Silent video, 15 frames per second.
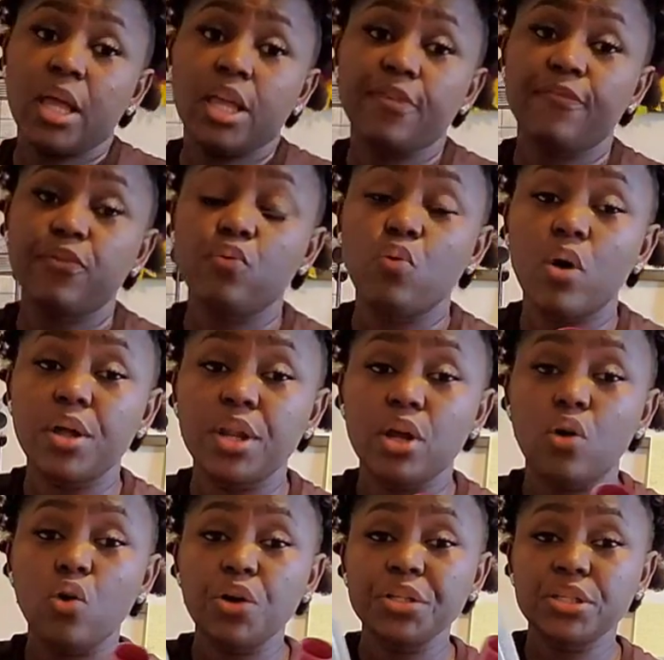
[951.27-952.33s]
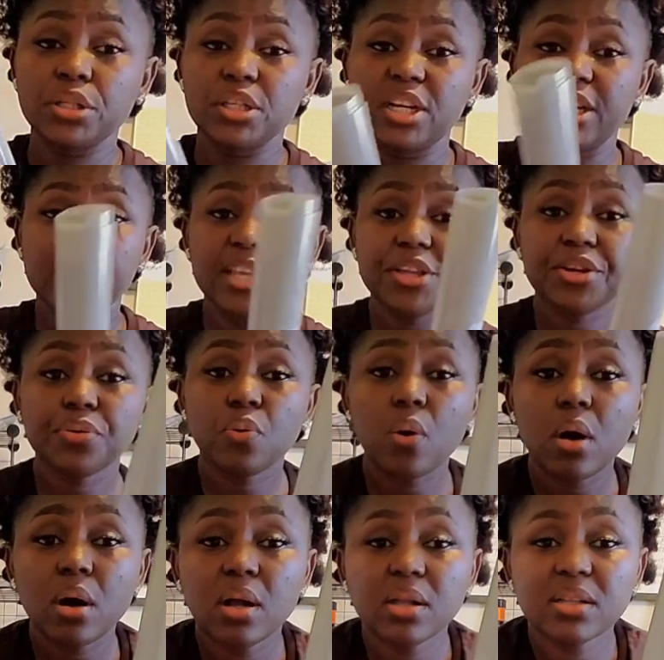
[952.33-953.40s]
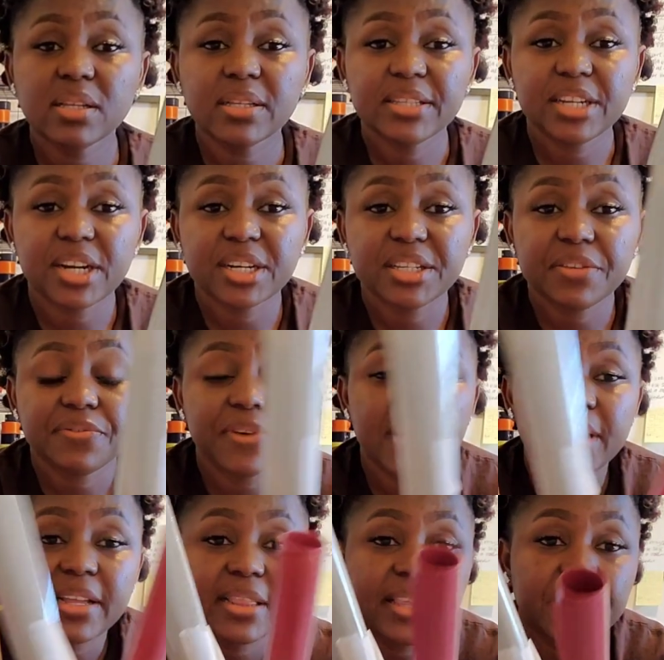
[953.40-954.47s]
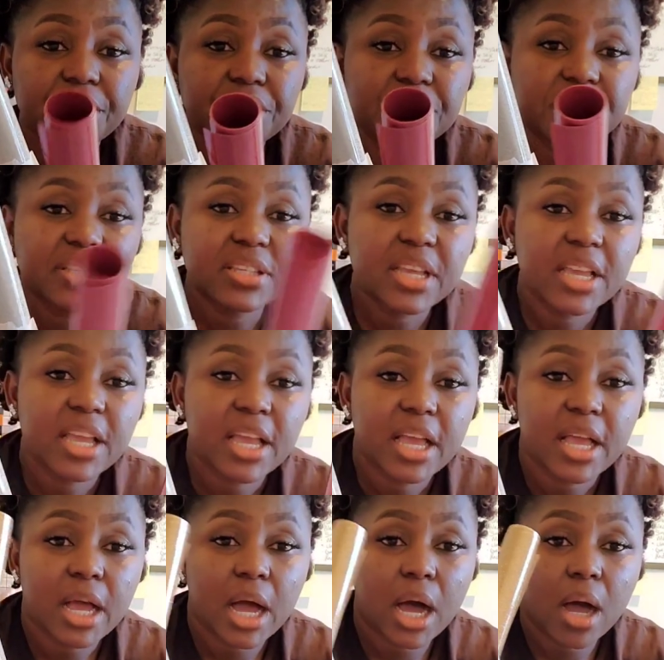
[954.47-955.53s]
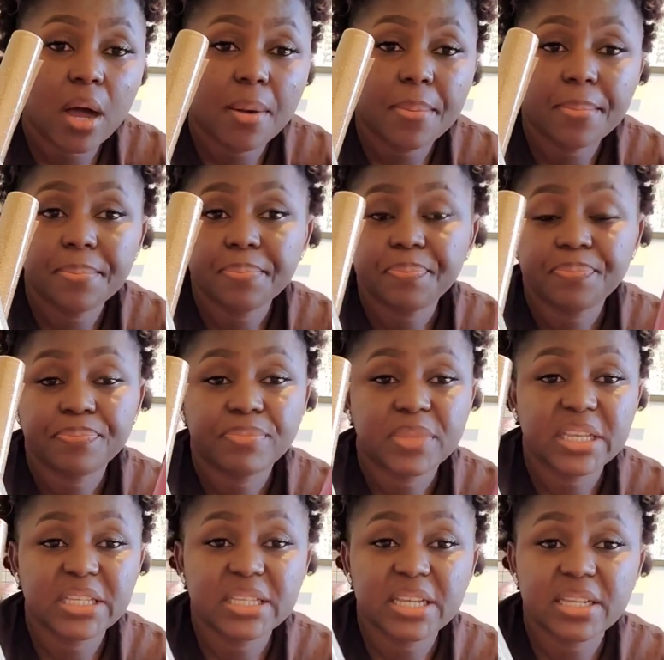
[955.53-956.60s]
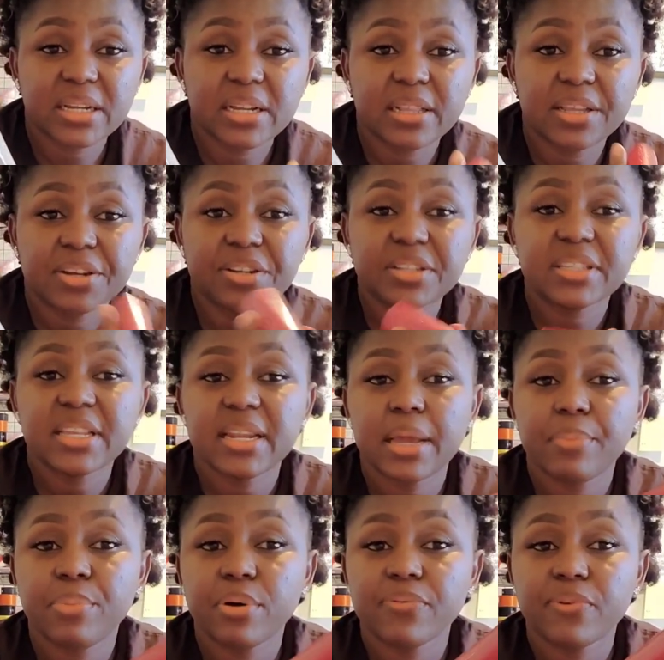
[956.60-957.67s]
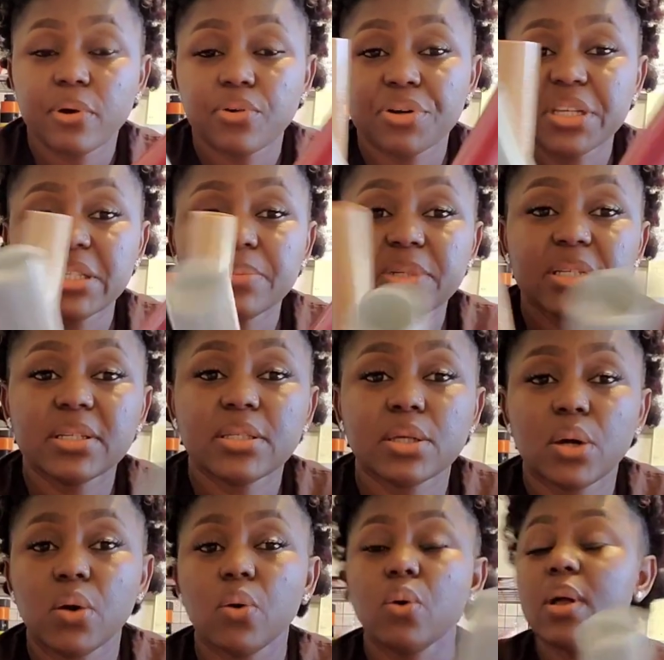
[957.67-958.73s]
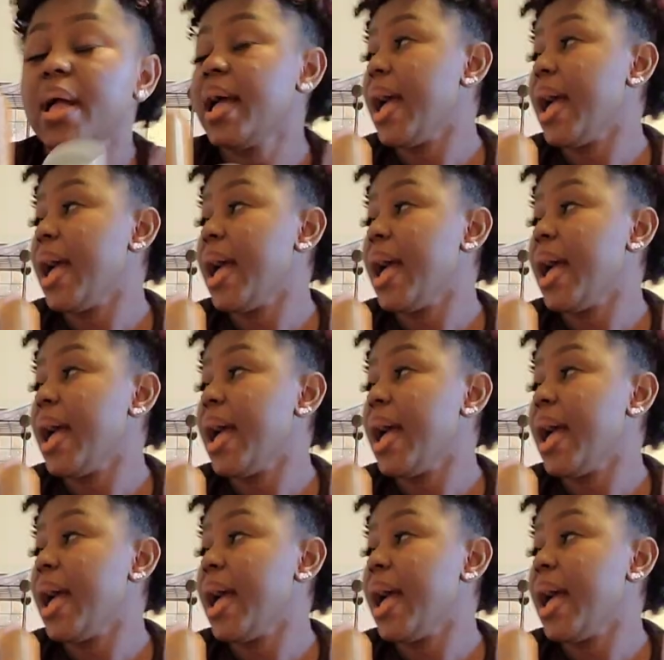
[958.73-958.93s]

if you want to go into the glitter wall, there are different glitters. These are the glitters that I bought for Christmas. So